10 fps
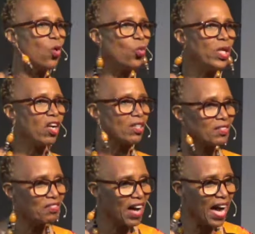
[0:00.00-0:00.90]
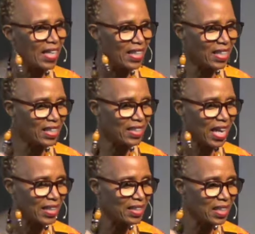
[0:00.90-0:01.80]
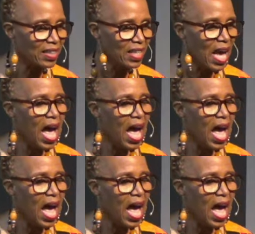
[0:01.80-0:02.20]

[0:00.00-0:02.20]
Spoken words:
we are divinely connected.